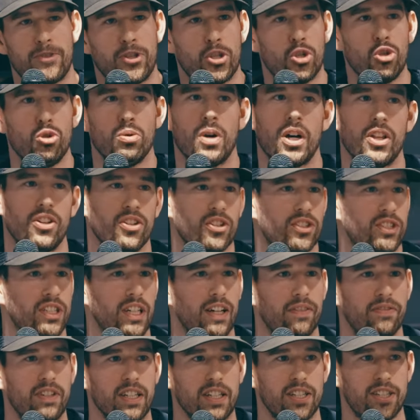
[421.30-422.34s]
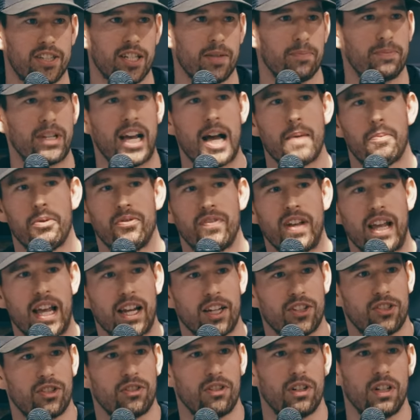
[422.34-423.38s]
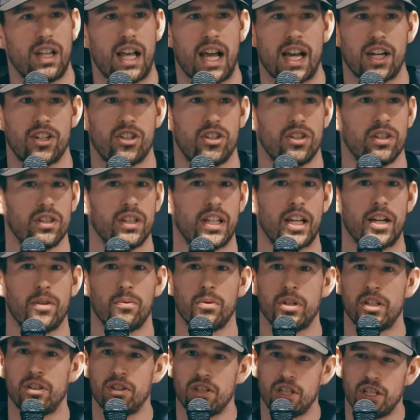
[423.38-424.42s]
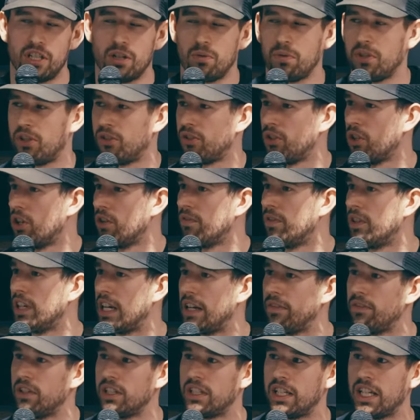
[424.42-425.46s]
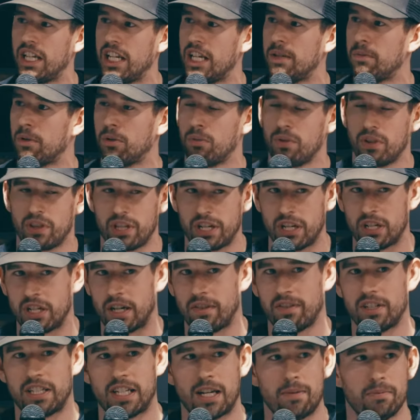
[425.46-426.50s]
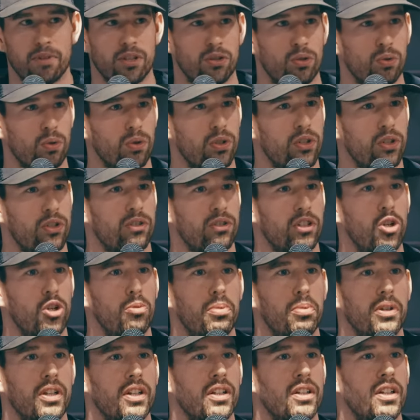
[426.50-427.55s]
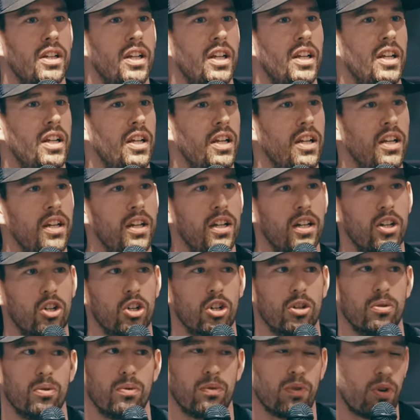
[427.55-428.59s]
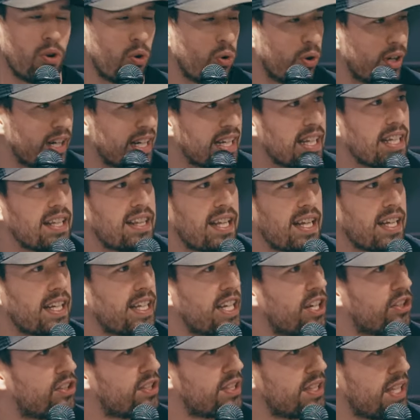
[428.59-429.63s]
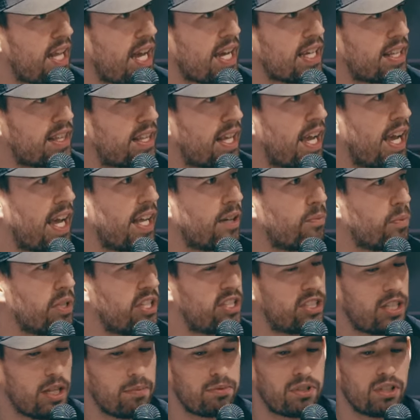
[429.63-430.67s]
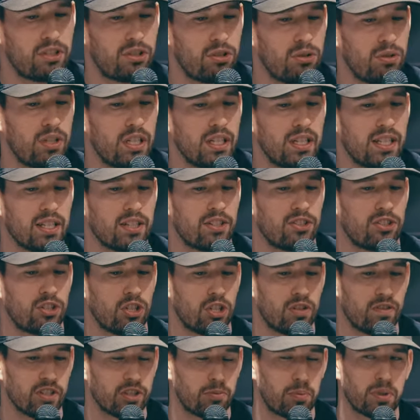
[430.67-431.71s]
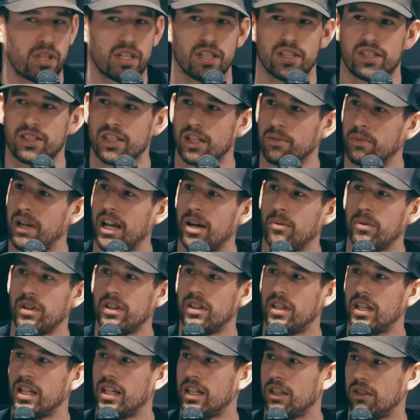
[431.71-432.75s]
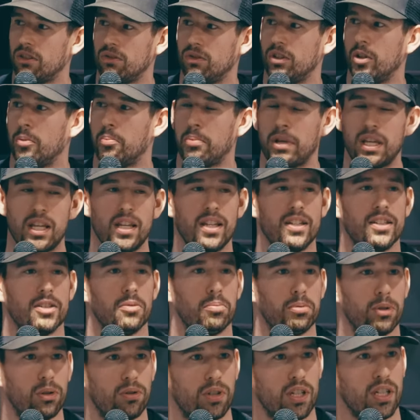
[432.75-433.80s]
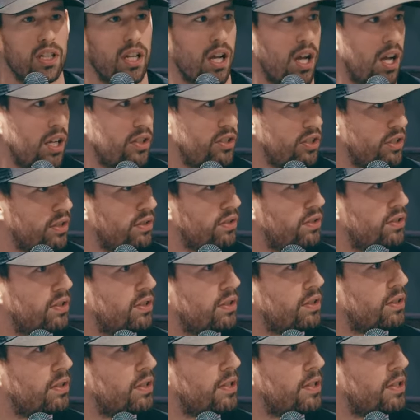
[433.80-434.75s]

do other stuff that's some type of external action that we, you know, we serve on every team, or we're there every time the doors are open, or anything else like that, and we substitute in this service because somehow we think it'll appease a broken conscience.